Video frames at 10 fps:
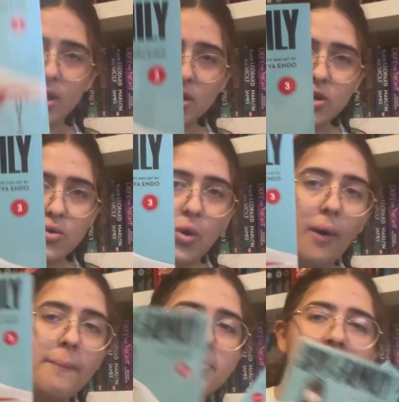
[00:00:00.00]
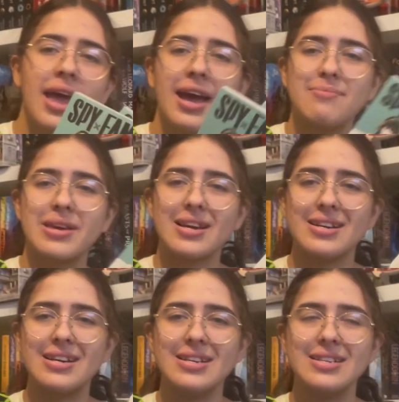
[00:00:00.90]
Yor
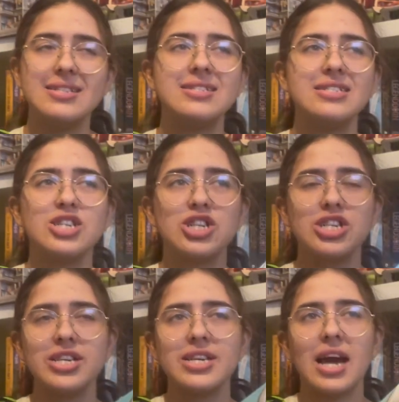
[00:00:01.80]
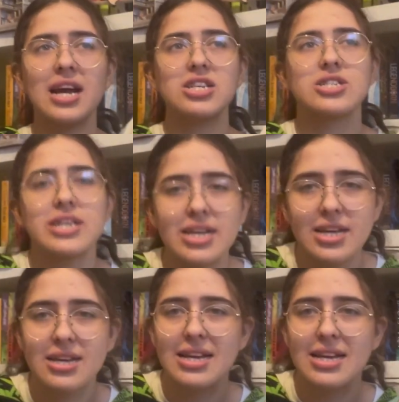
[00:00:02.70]
because she actually